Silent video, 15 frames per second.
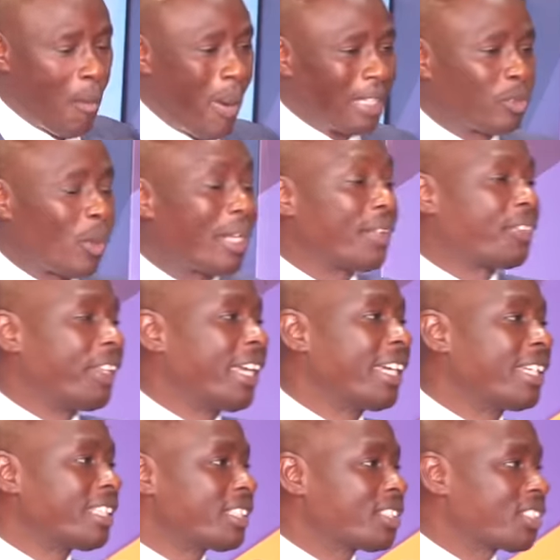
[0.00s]
But when
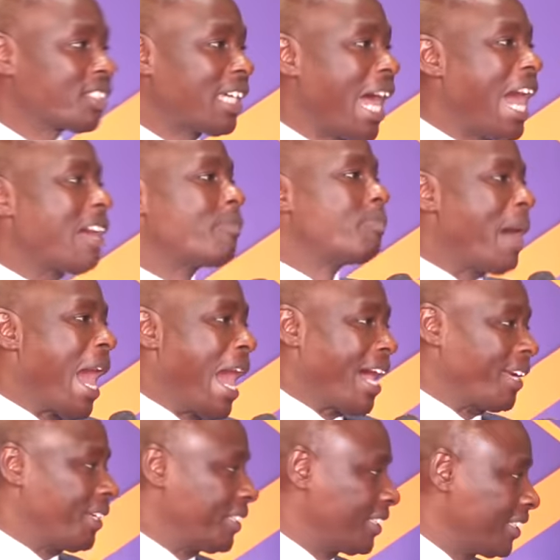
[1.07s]
things are
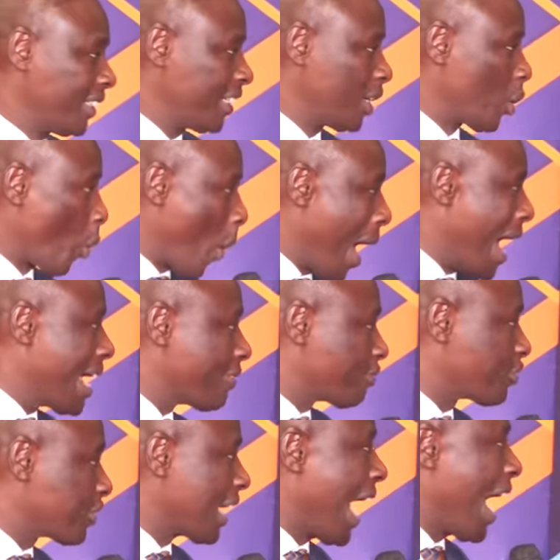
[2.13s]
bad,
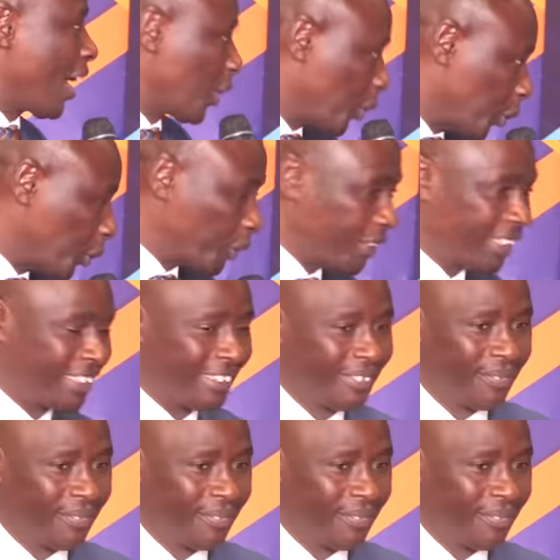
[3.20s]
wives are good.